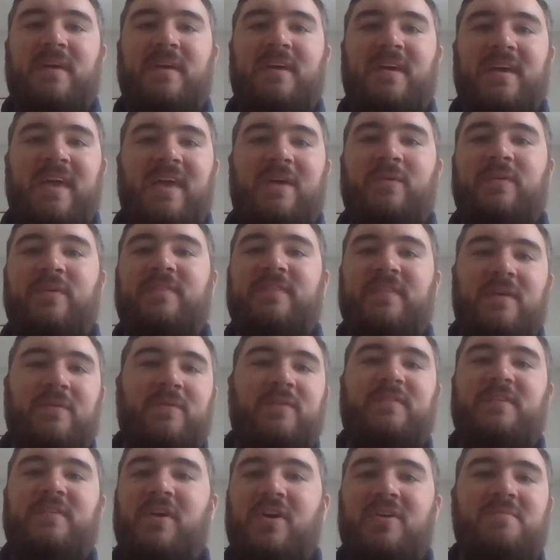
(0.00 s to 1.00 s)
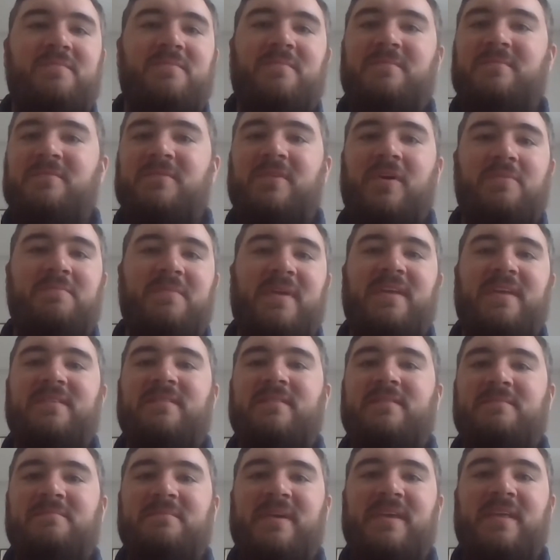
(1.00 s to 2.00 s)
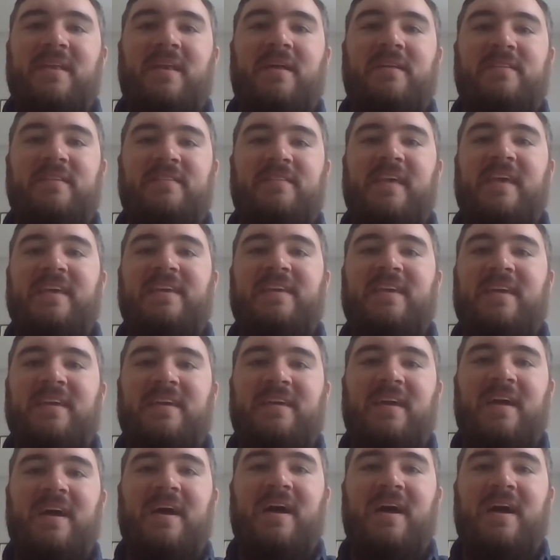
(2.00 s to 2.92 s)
It was no mean undertaking.